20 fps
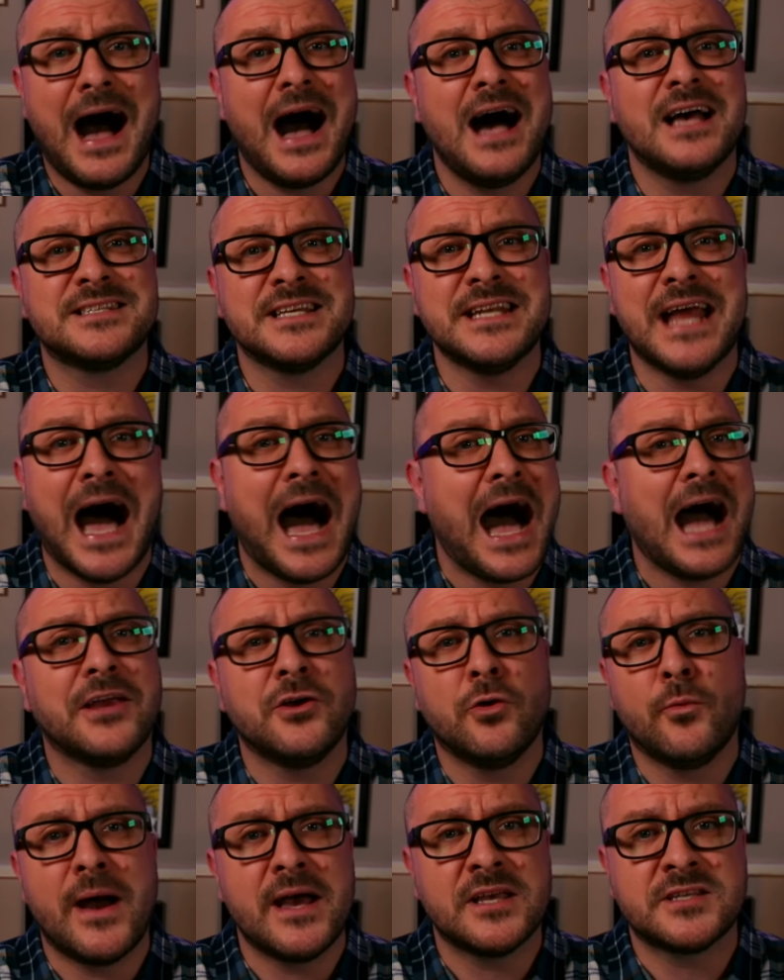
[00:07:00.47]
as an
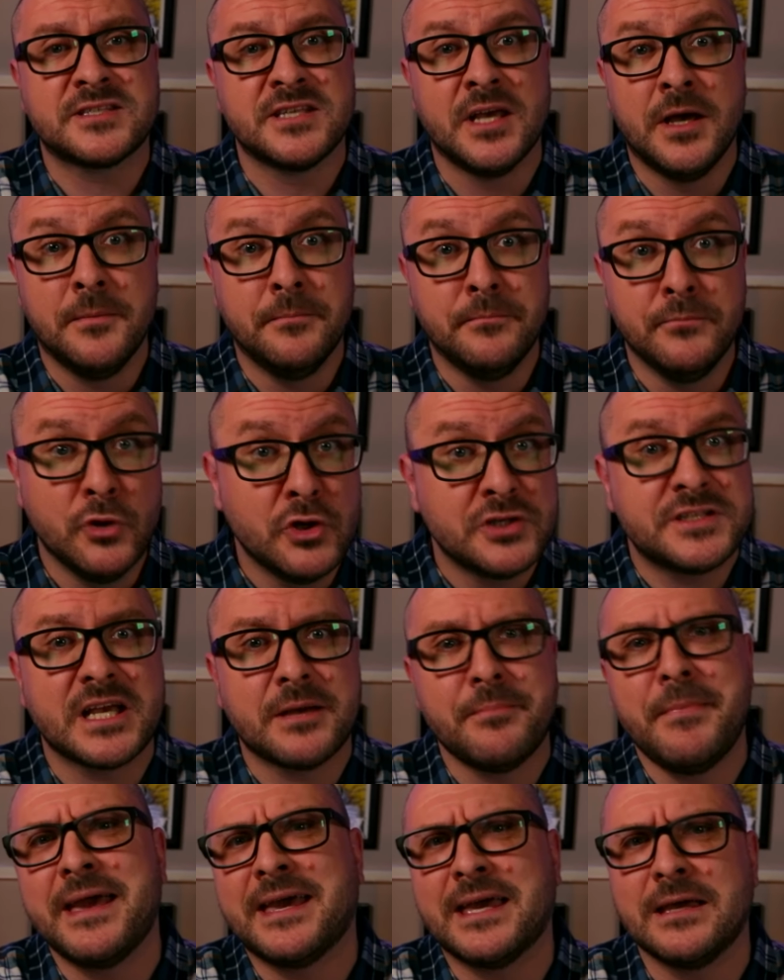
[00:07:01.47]
iOS
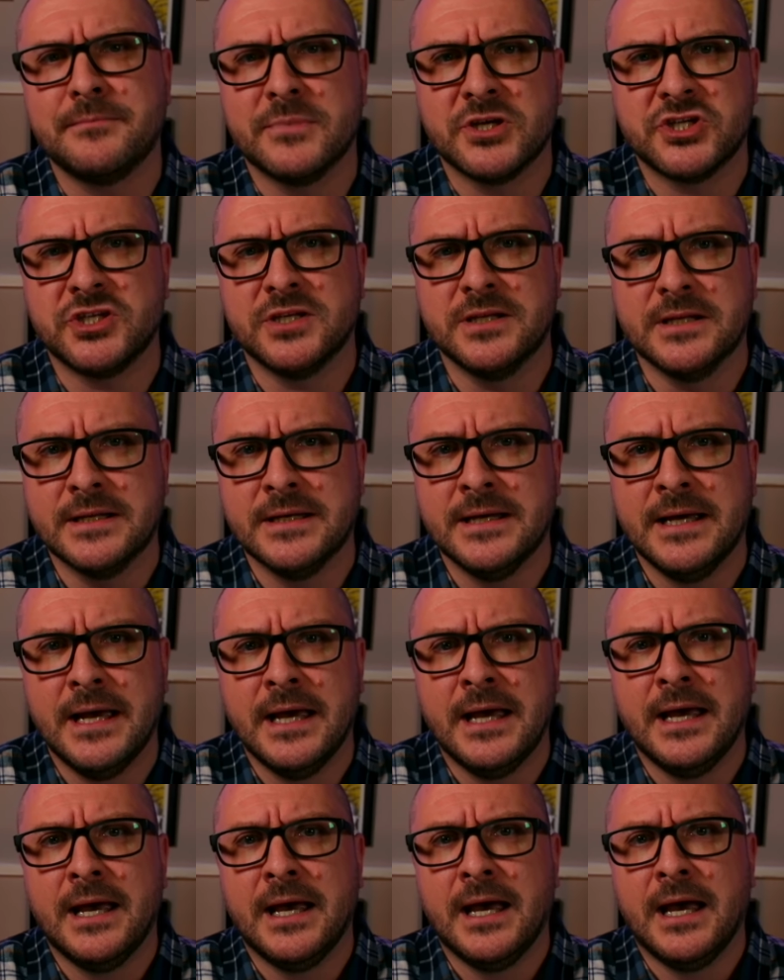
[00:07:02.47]
music-making machine?
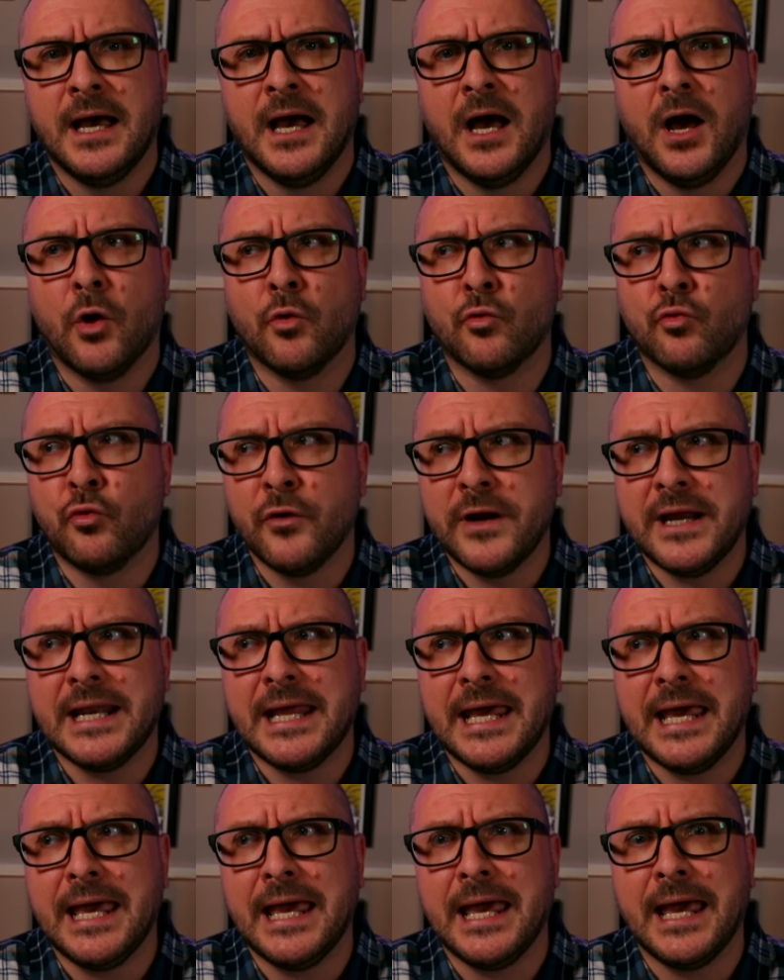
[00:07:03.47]

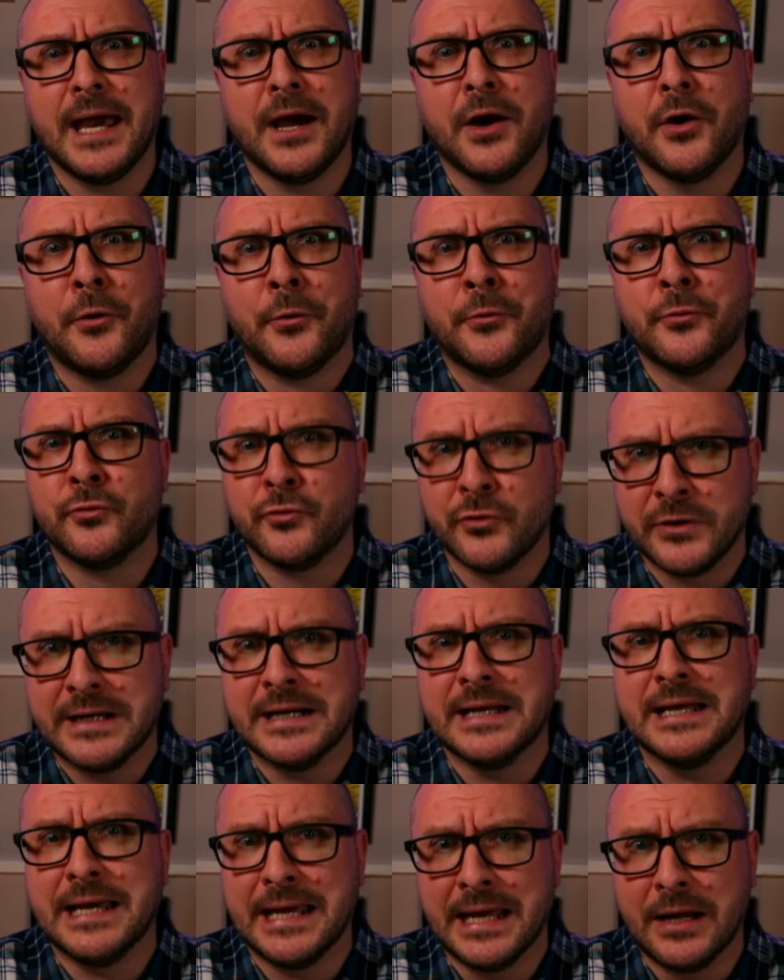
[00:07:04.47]
Really,
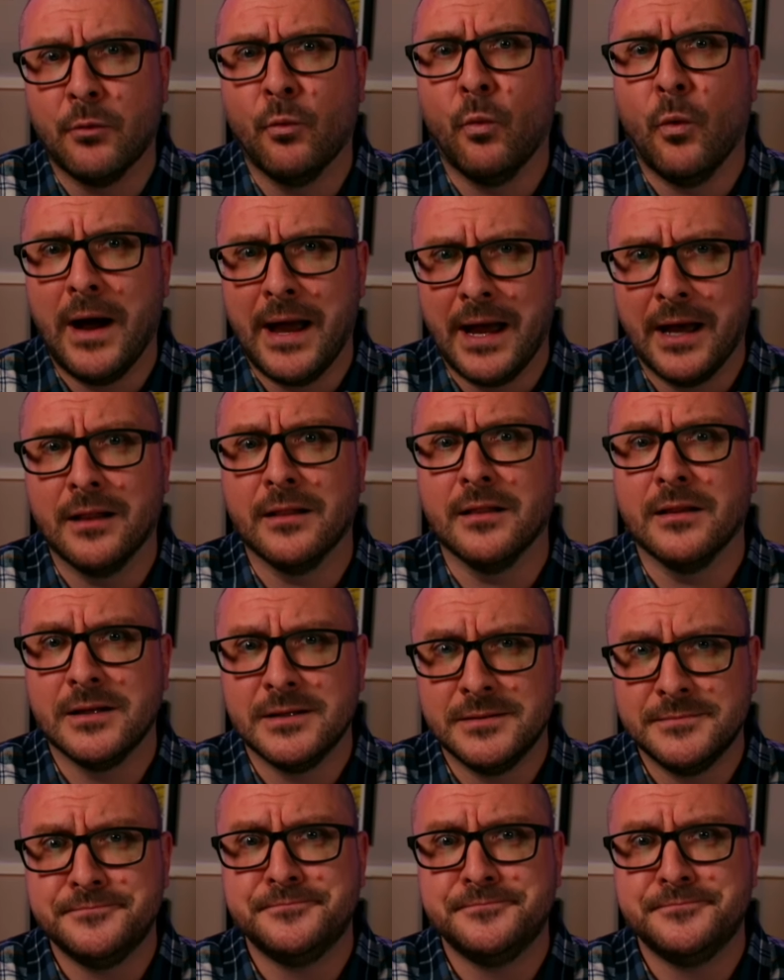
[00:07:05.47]
really well.